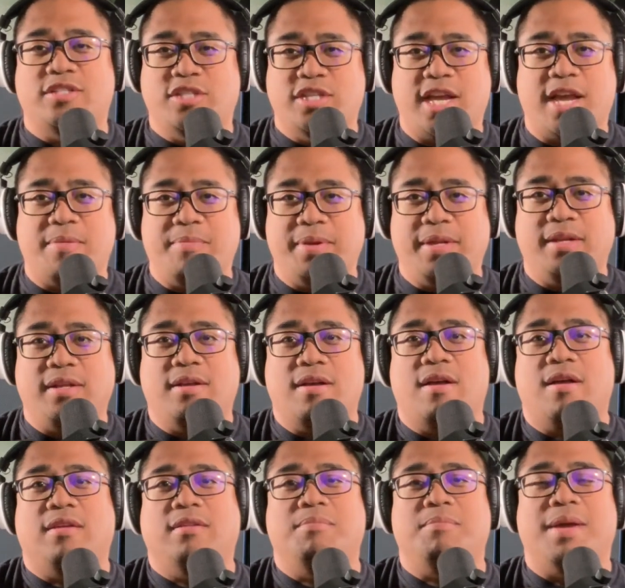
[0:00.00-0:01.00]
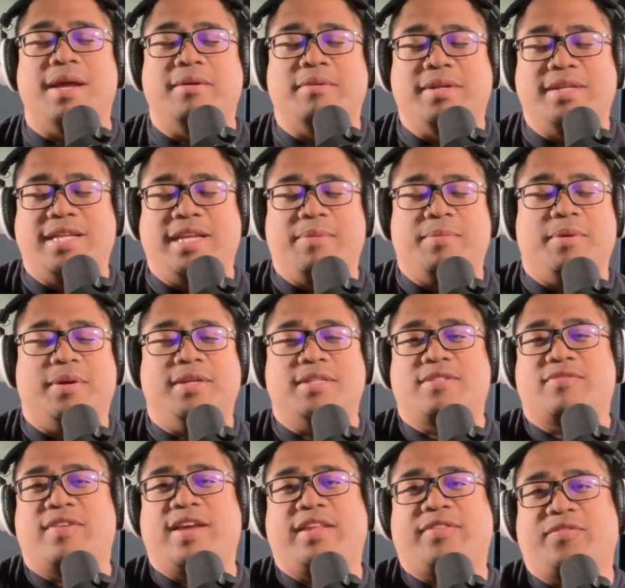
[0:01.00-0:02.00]
Chapman called "My Redeemer is
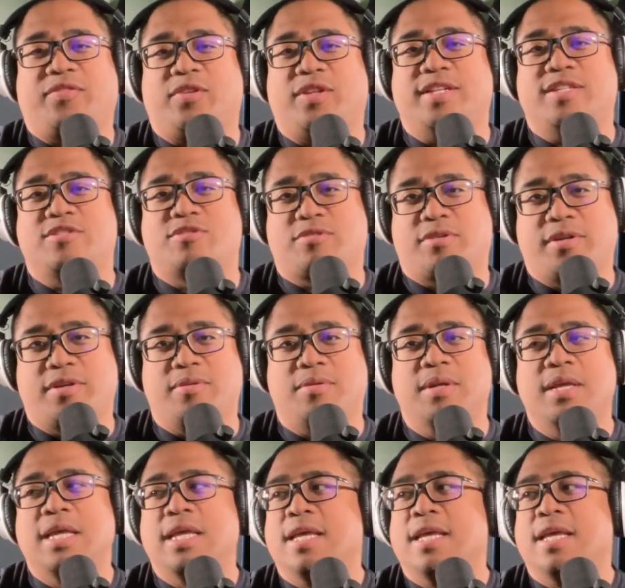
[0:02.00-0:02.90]
Faithful and True."